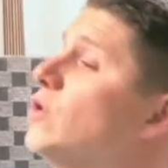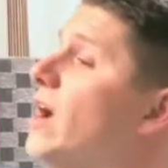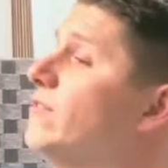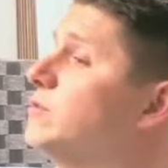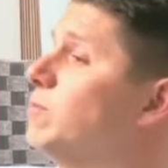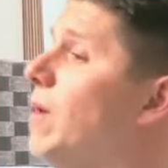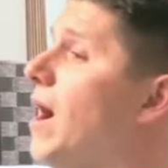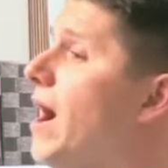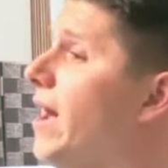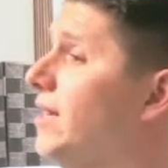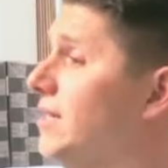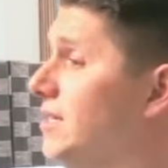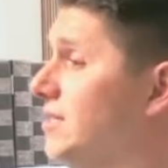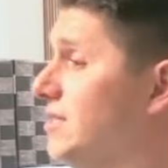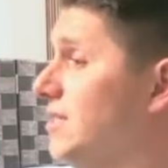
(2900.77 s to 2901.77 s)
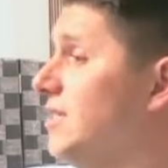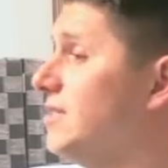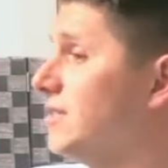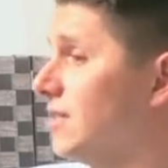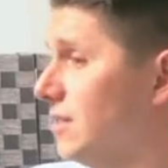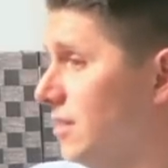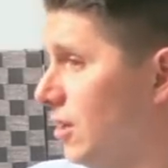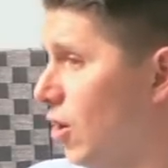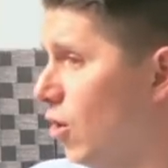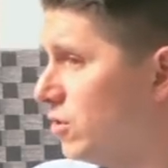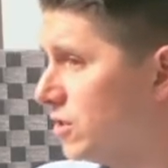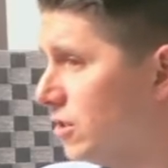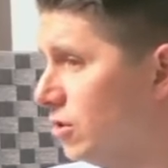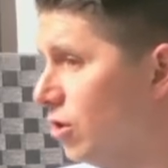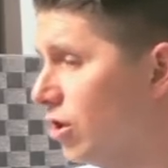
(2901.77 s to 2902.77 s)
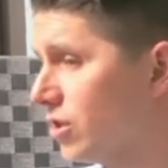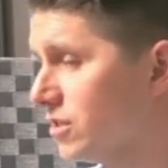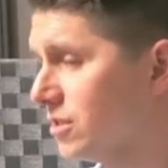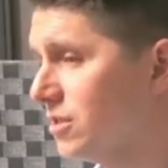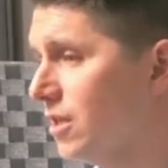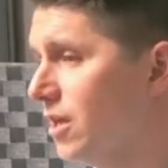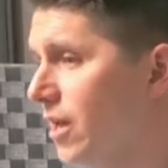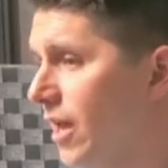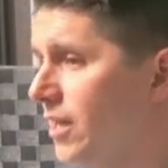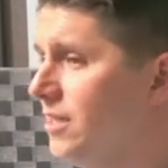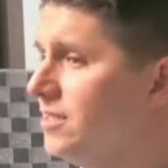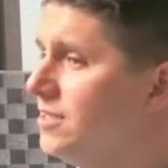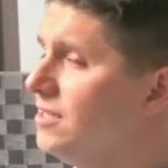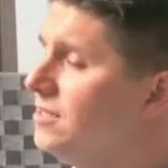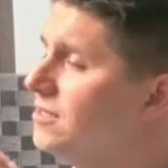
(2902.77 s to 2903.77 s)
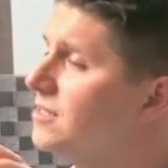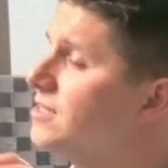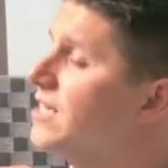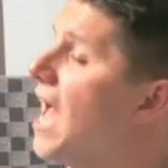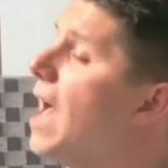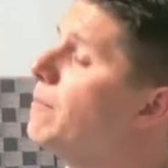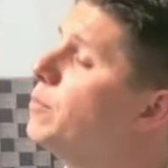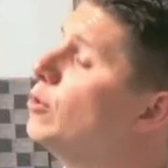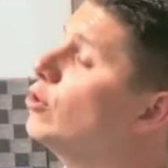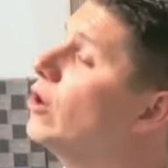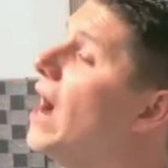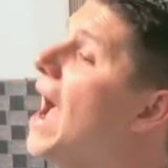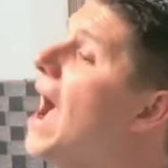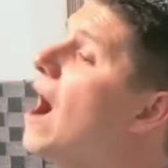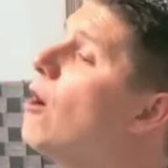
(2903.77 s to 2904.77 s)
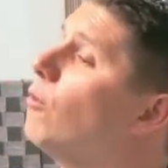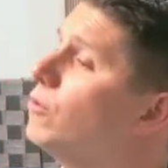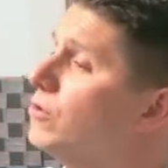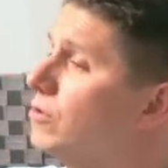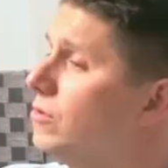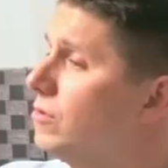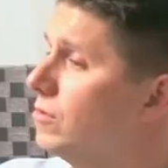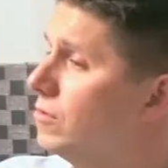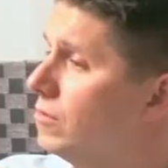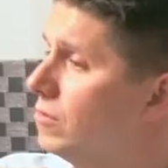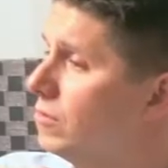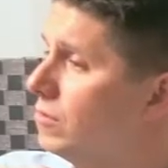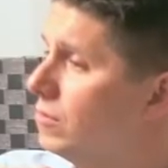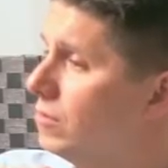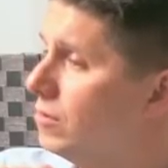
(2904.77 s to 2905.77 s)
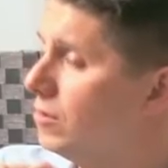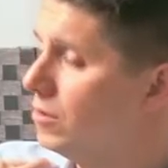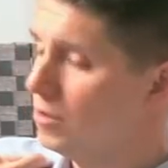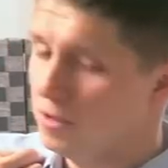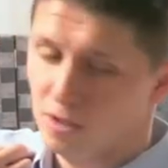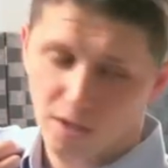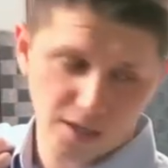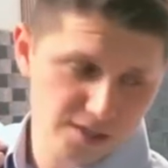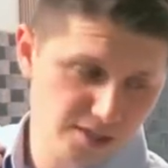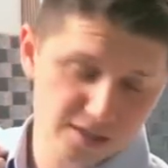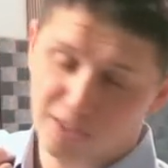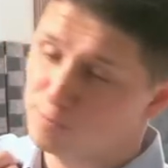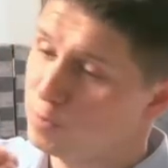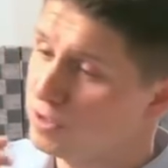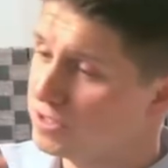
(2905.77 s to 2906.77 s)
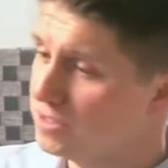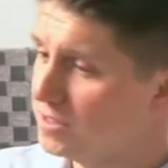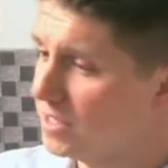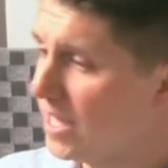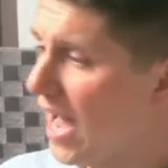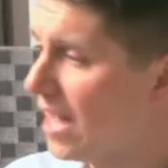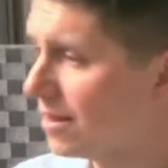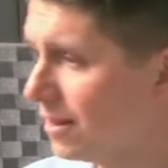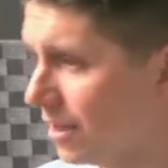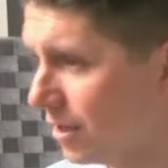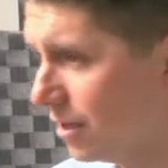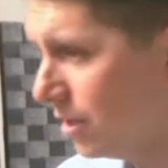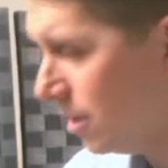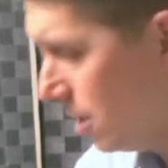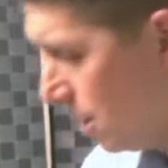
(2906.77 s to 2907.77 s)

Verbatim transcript: drives by and he sees it and he goes and looks and he sees the scapular out. And he says, This person's a Catholic.